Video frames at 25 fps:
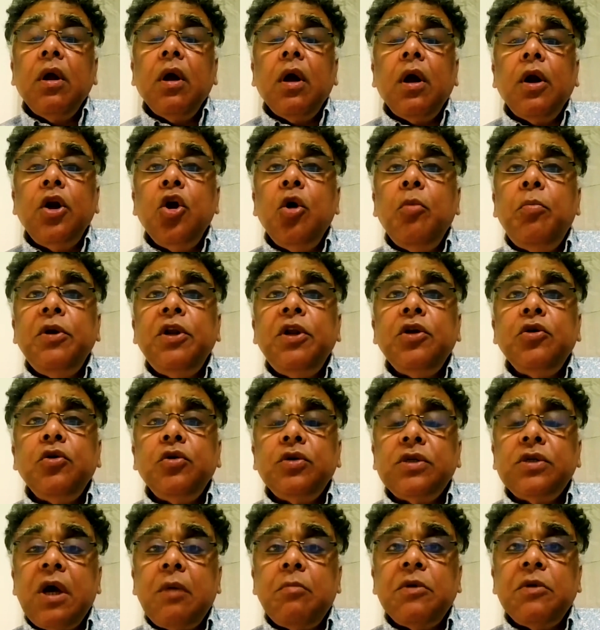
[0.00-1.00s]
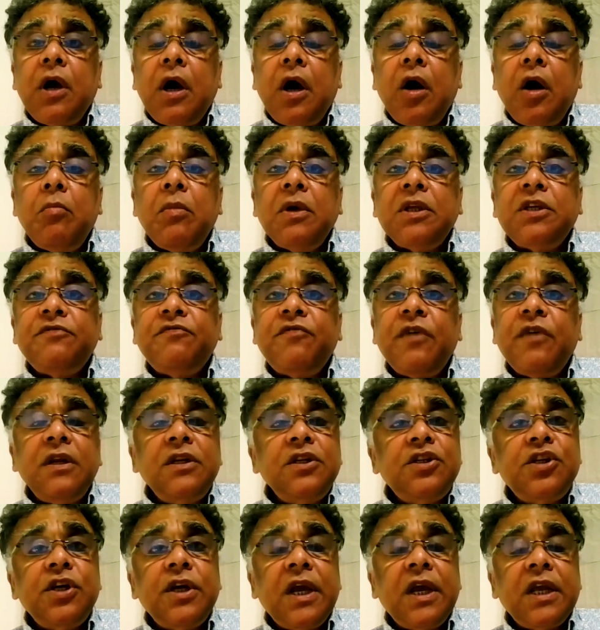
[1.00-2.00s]
Nobody knows how much
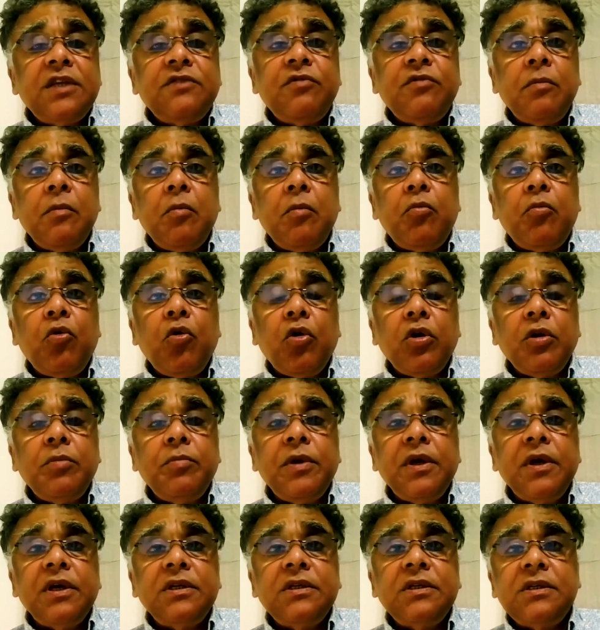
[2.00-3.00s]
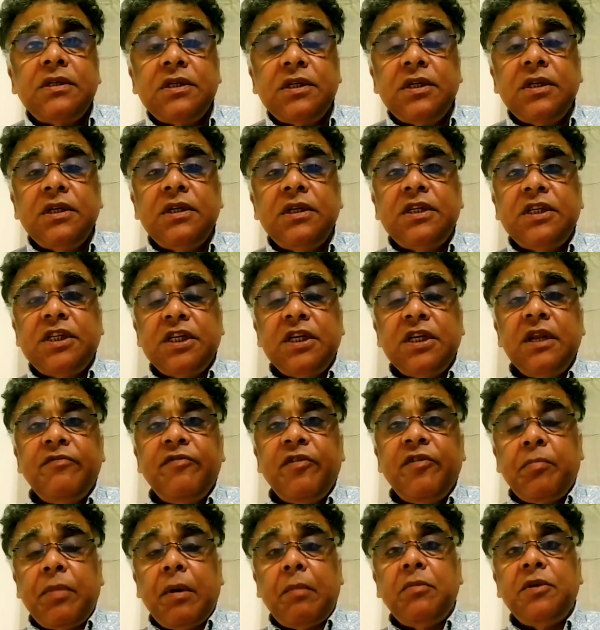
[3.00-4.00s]
funds she gets from abroad because she
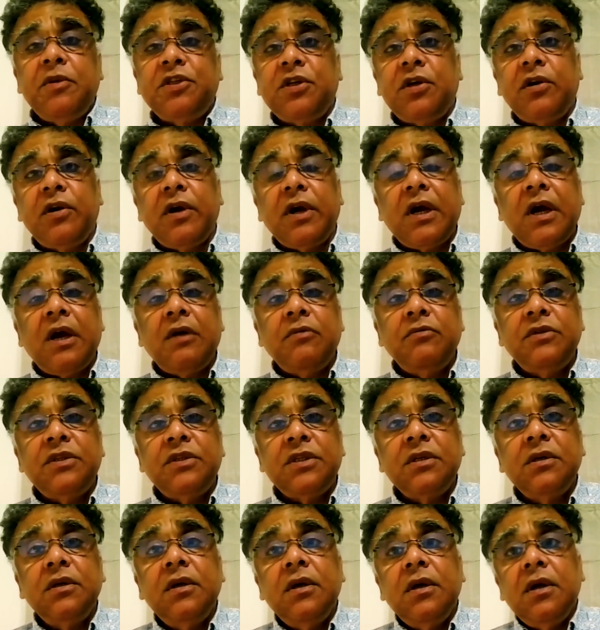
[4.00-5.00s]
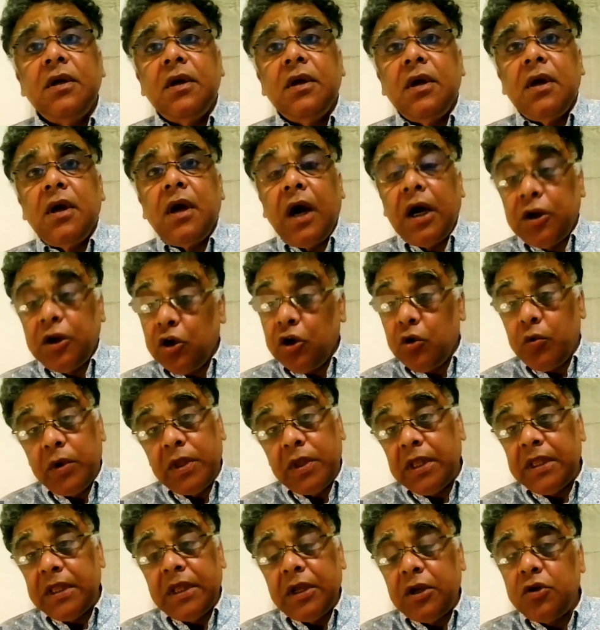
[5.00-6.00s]
never published her accounts. I don't know
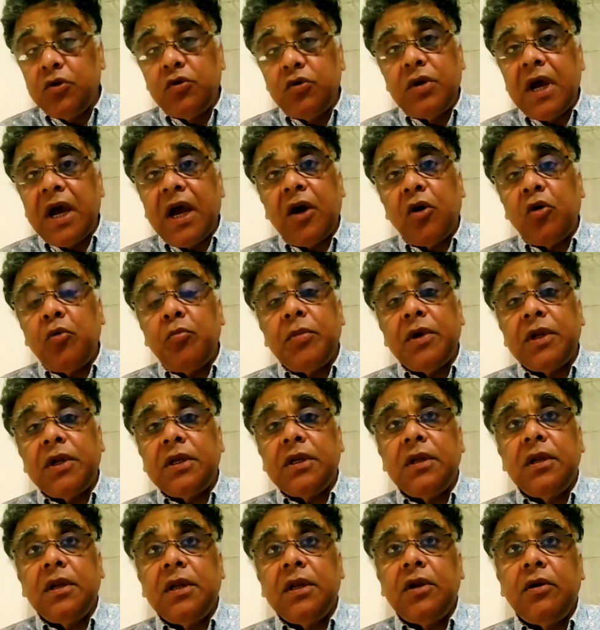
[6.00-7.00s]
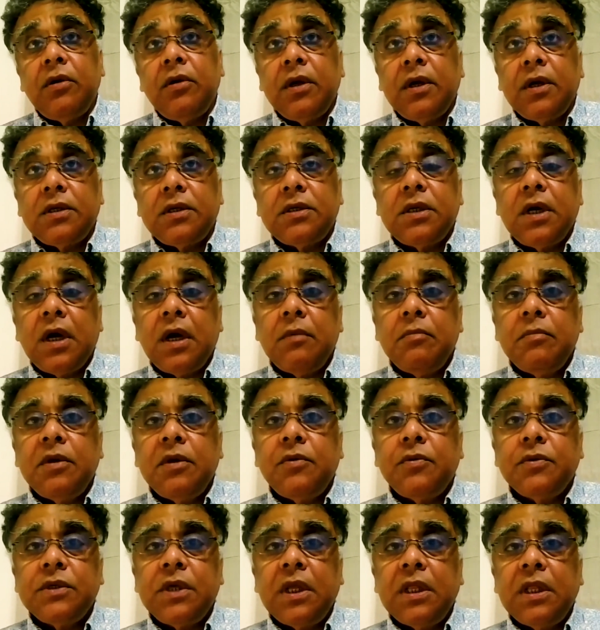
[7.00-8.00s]
whether they do now, but during that time,
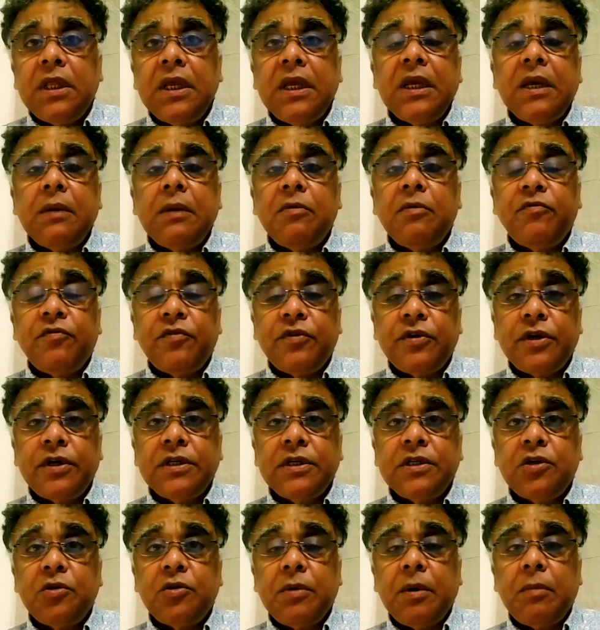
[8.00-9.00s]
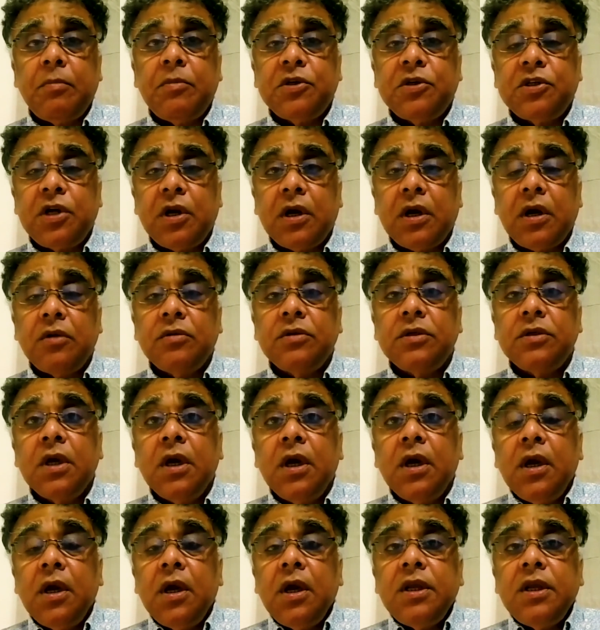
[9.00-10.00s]
it was unthinkable for Teresa to publish her accounts.
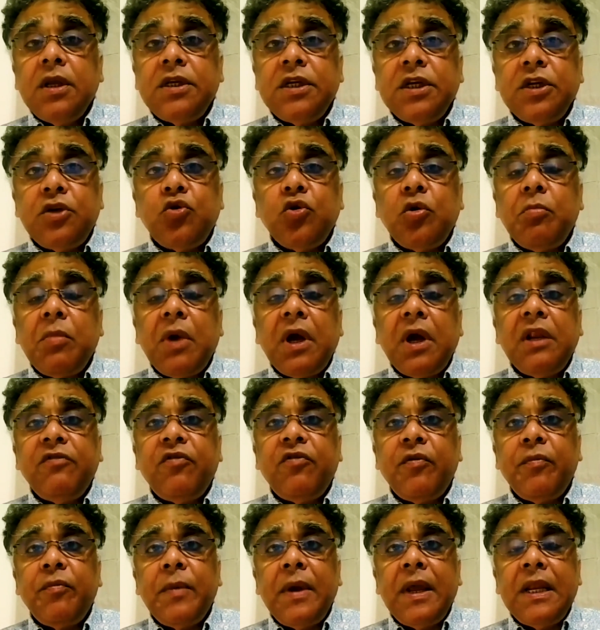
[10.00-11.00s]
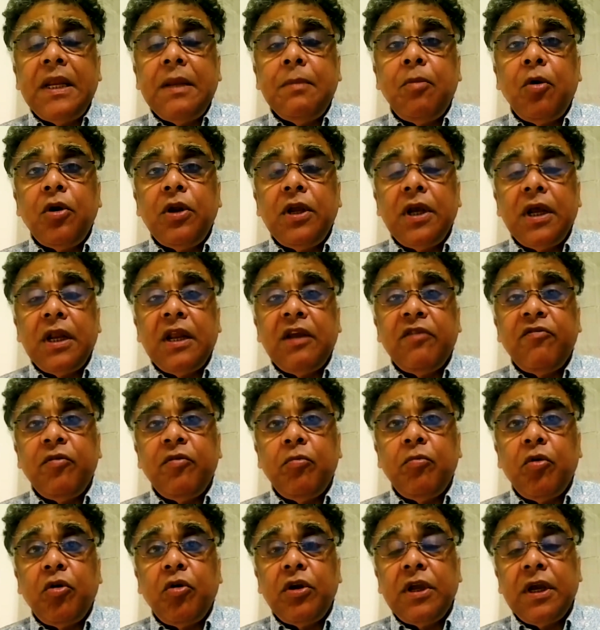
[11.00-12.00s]
She took money from anybody and
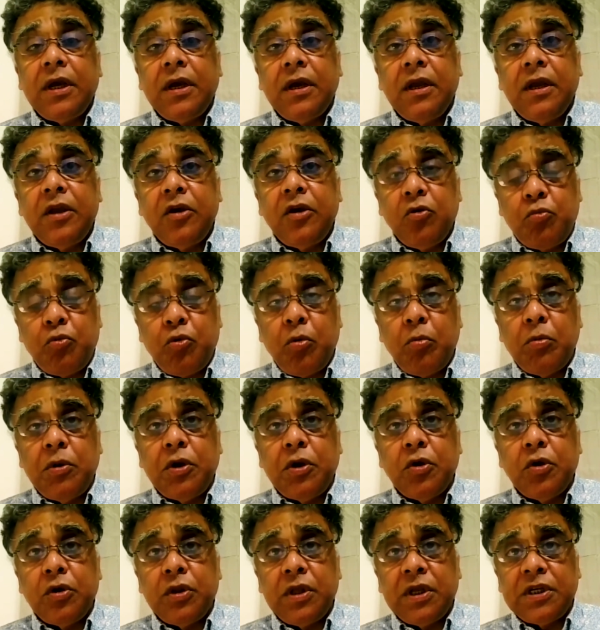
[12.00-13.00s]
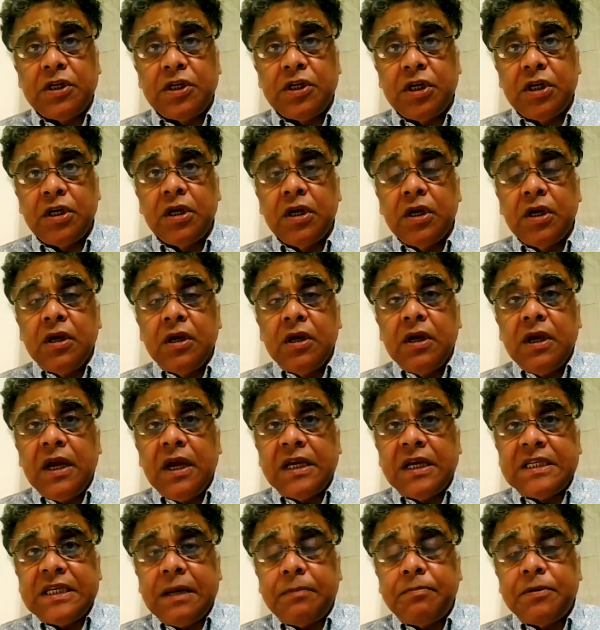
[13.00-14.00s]
everybody. You probably know that she
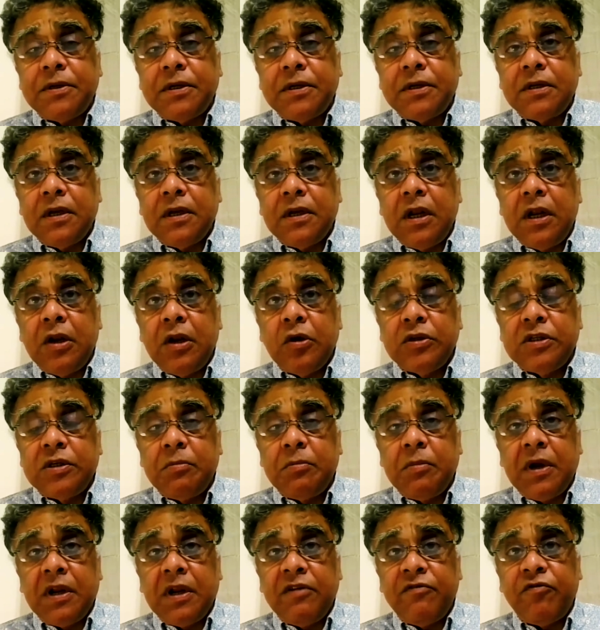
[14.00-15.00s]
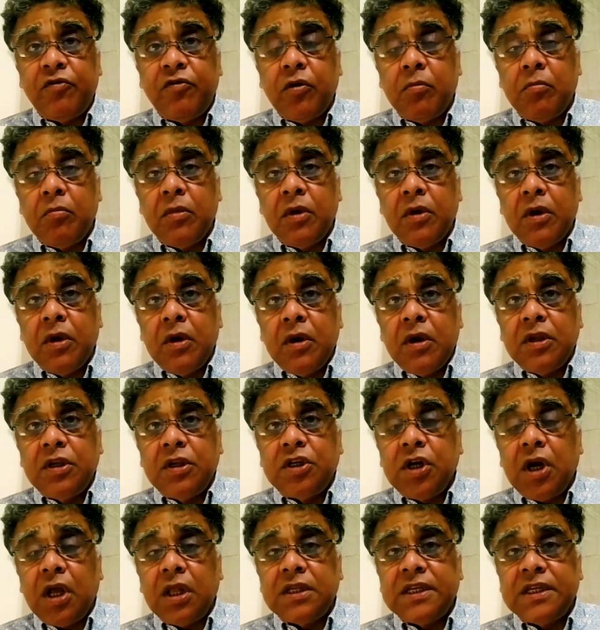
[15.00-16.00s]
accepted loads of money from
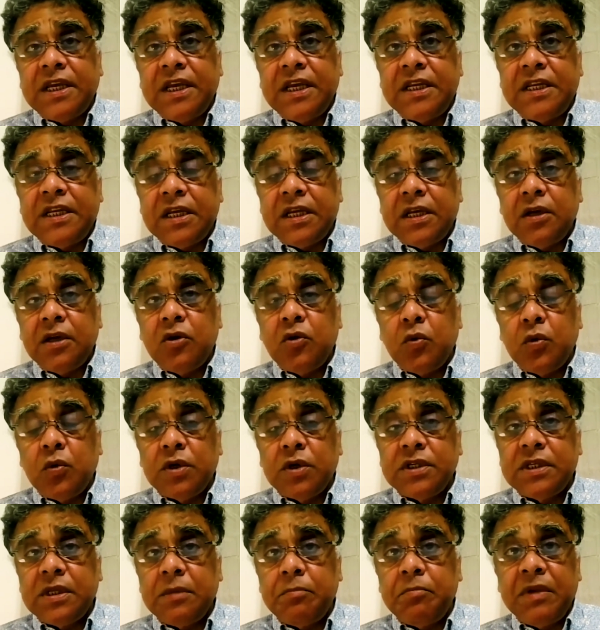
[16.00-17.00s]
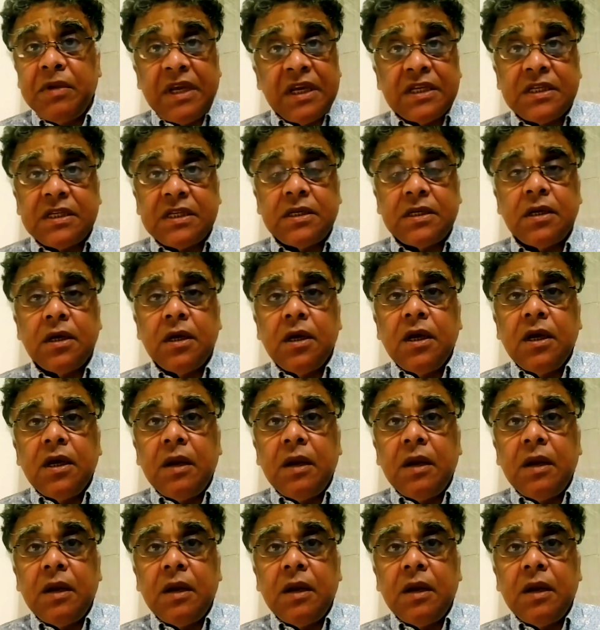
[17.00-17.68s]
Charles Keating, who was the biggest